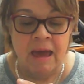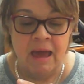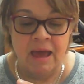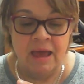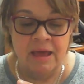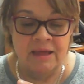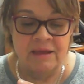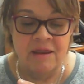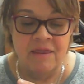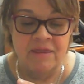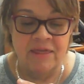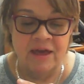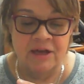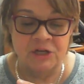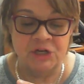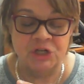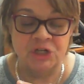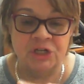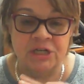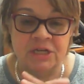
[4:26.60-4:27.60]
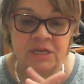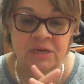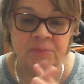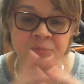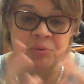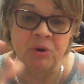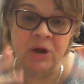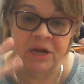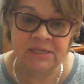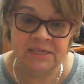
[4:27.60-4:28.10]
and that she
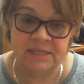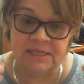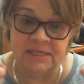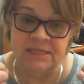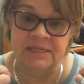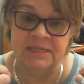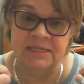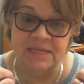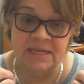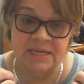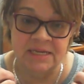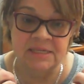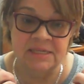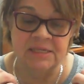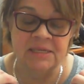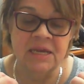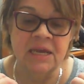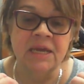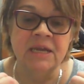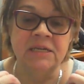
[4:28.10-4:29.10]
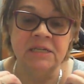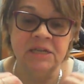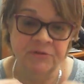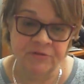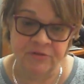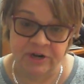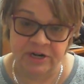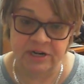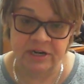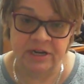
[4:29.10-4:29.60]
processes things
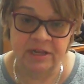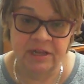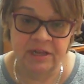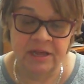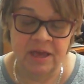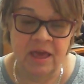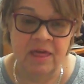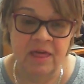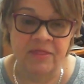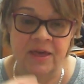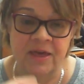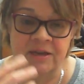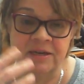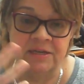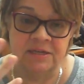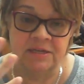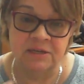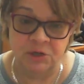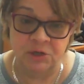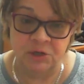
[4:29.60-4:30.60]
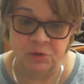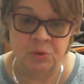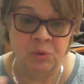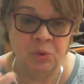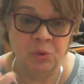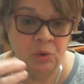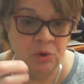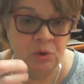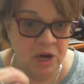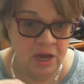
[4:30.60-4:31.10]
different than you
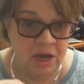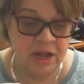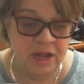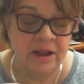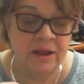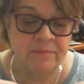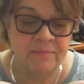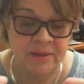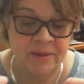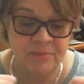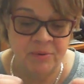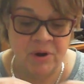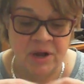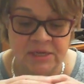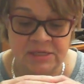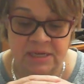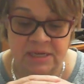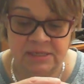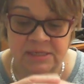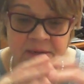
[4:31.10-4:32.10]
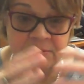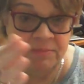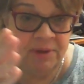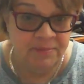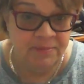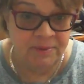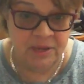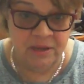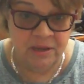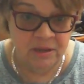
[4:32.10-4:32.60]
or I may process. And
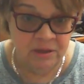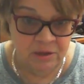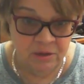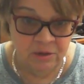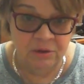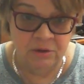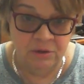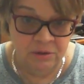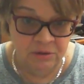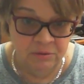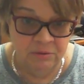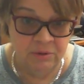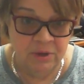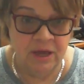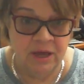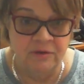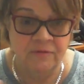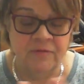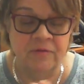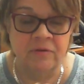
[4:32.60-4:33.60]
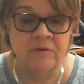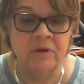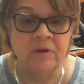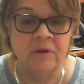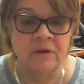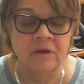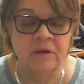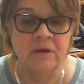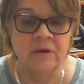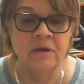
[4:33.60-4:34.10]
maybe you have
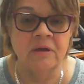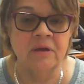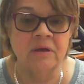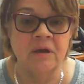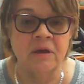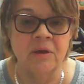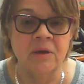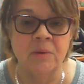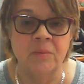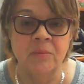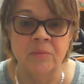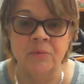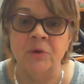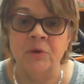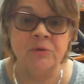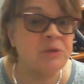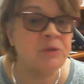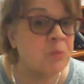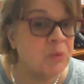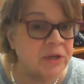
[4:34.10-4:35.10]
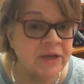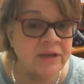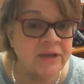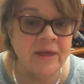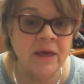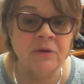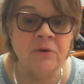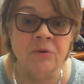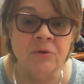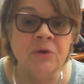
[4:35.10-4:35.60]
know someone like
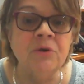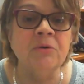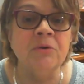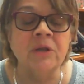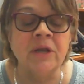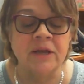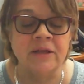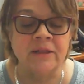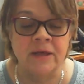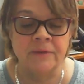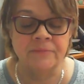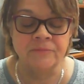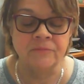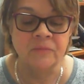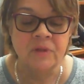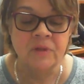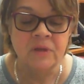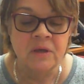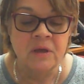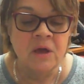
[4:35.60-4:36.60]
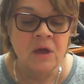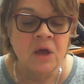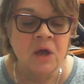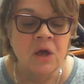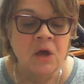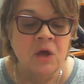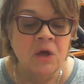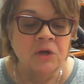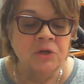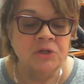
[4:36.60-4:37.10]
that, or you're like that.
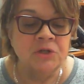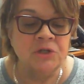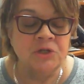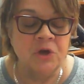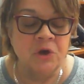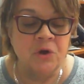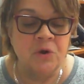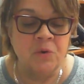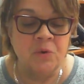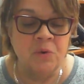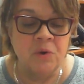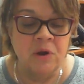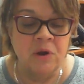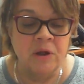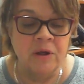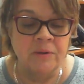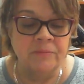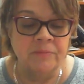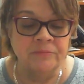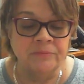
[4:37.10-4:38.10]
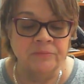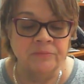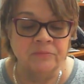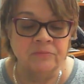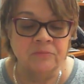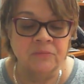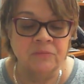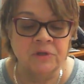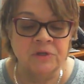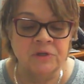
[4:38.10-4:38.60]
So
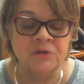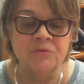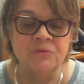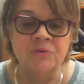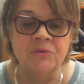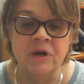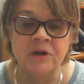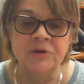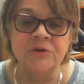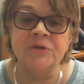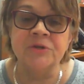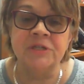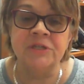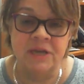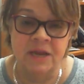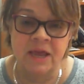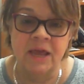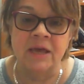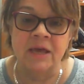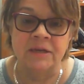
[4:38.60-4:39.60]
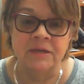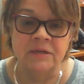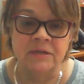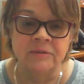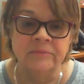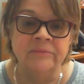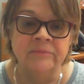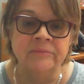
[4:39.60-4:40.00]
to understand,